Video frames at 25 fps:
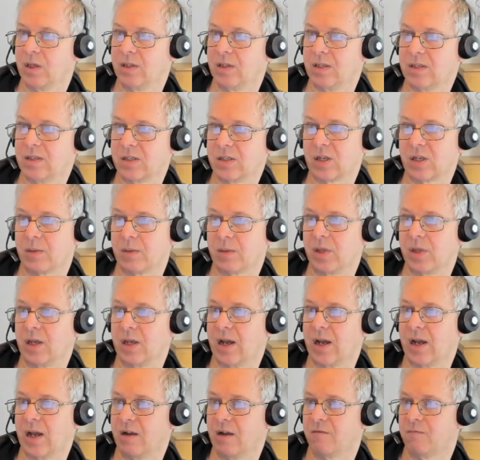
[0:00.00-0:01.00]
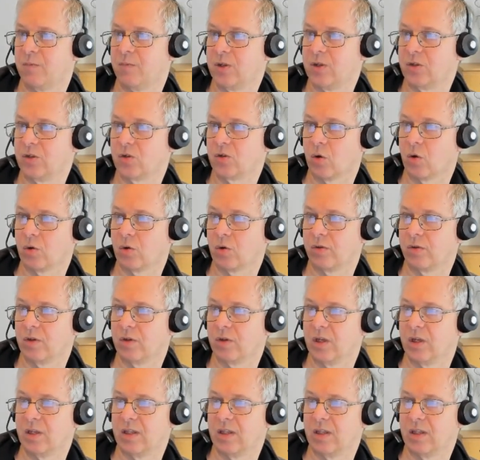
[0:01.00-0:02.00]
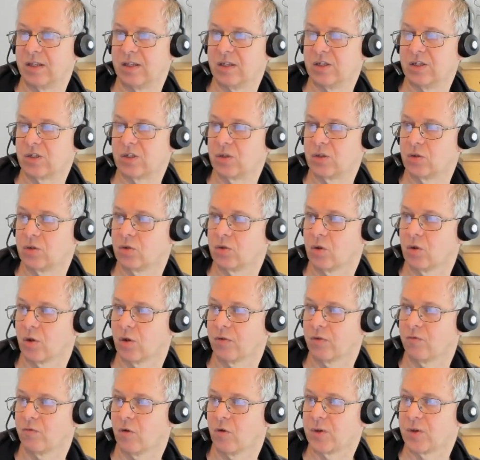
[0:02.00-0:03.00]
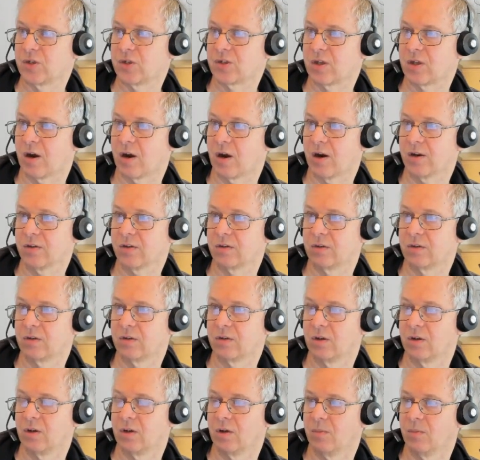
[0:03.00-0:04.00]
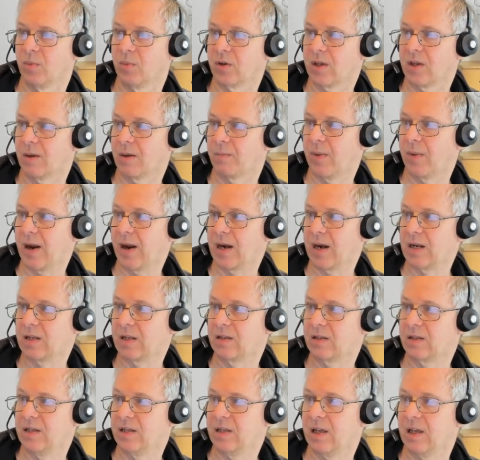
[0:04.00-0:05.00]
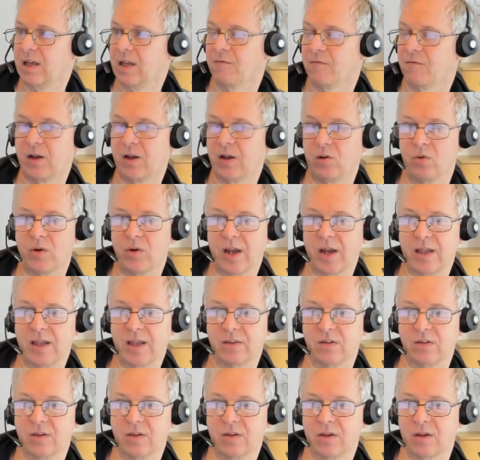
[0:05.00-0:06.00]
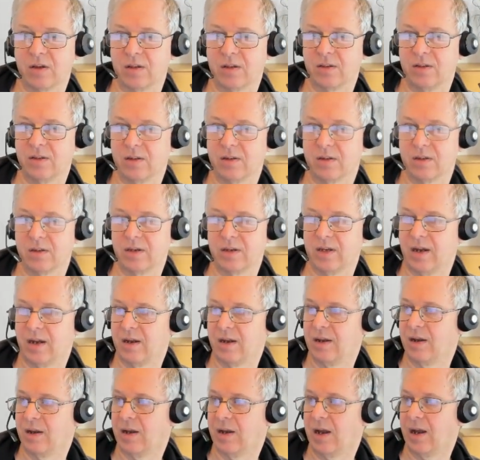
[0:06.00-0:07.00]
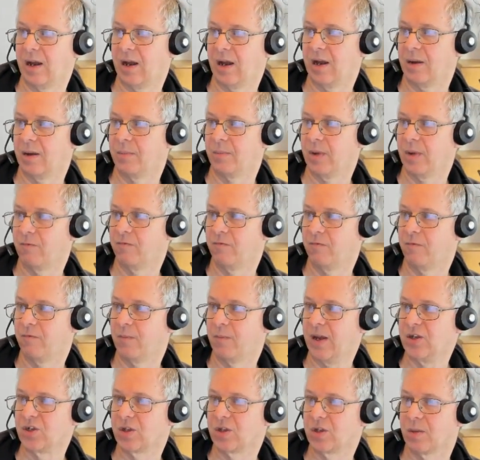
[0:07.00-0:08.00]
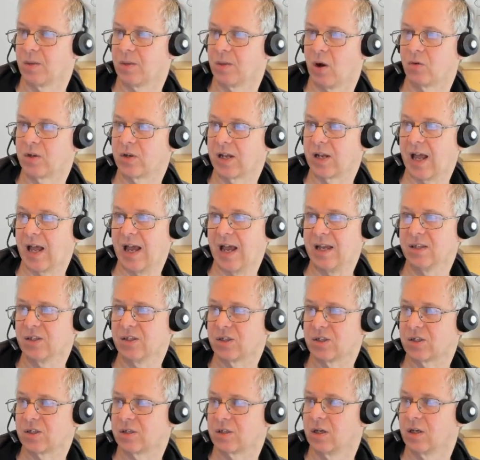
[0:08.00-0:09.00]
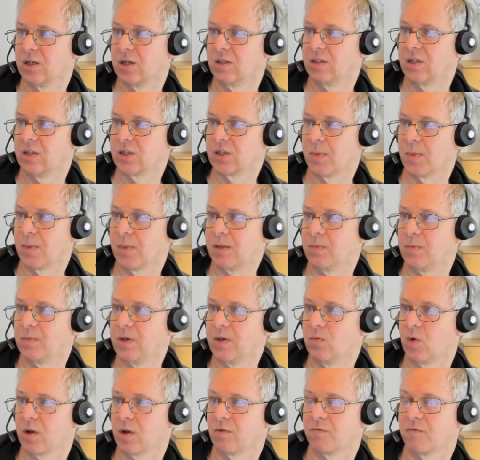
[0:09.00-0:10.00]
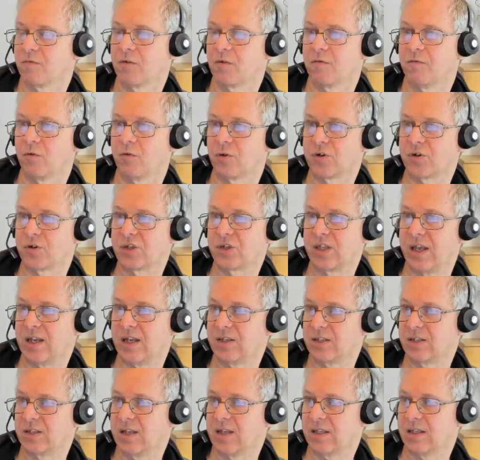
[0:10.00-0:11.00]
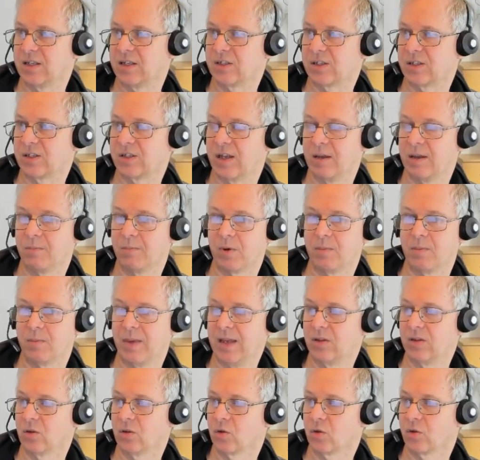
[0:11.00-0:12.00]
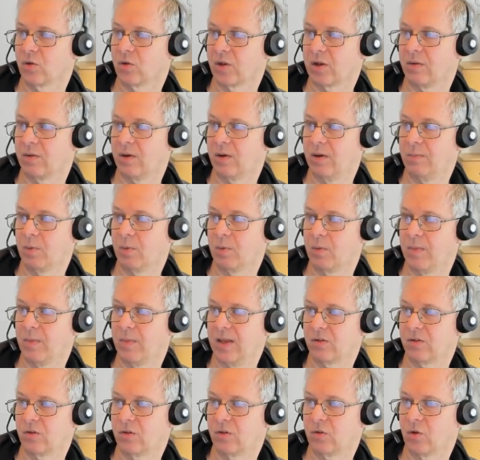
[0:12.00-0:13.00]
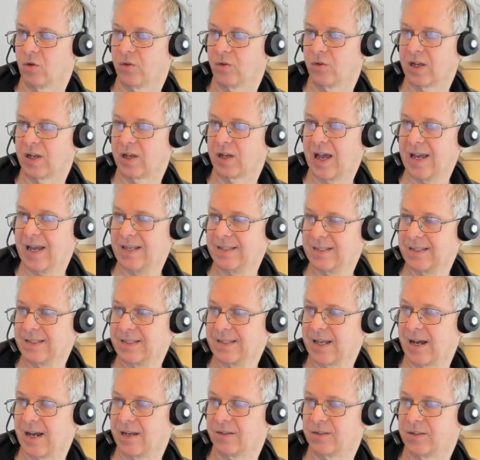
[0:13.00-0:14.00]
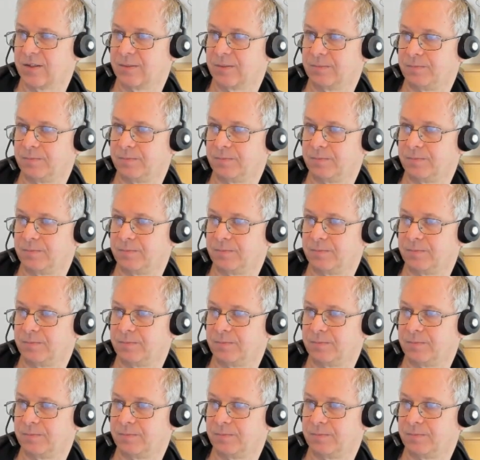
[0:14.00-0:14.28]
This is something I have been told that is not from the start, but apparently if I look at the information about clients, this might be one of the first things that is implemented on the client side.